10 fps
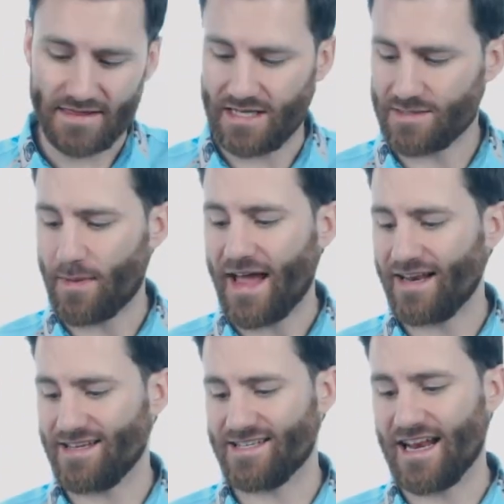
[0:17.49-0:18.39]
This
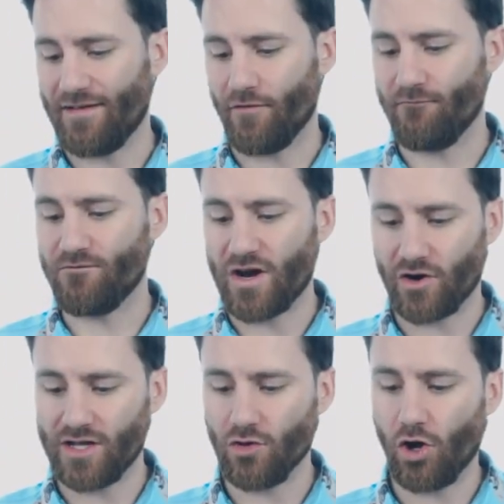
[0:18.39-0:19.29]
bat is going to have a
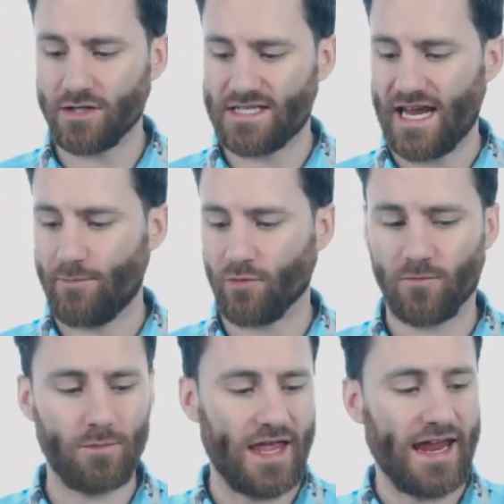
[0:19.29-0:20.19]
very long taper
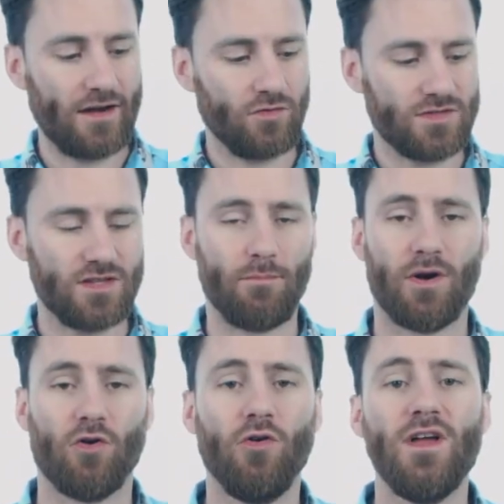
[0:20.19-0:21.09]
from the handle to the
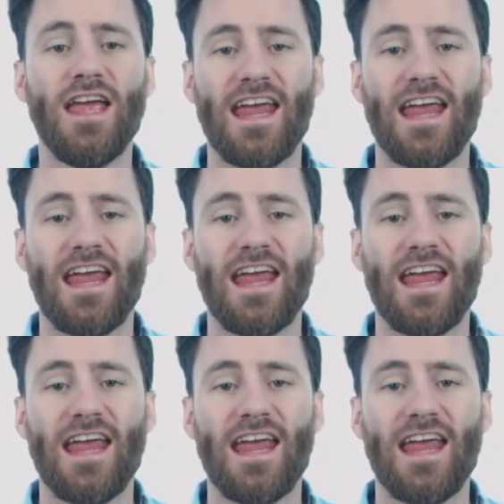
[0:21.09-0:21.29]
barrel,